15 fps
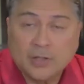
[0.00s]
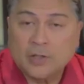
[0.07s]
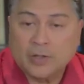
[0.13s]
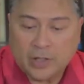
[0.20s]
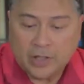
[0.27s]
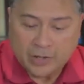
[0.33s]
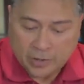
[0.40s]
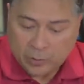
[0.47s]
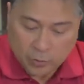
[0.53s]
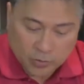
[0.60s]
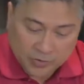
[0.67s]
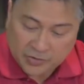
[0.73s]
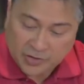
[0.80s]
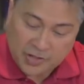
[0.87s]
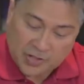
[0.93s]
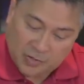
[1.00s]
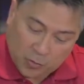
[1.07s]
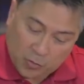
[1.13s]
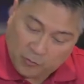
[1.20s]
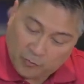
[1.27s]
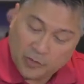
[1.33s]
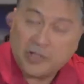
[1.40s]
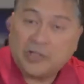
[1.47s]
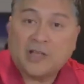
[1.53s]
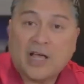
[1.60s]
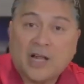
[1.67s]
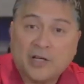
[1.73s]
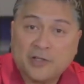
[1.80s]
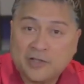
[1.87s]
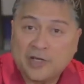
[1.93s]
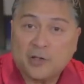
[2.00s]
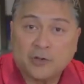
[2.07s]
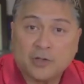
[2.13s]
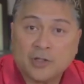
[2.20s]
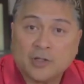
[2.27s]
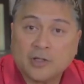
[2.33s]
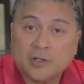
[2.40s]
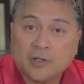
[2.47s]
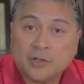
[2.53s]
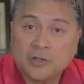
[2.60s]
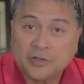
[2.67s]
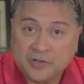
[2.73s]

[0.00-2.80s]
Okay, and then we'll see. Hopefully it tallies out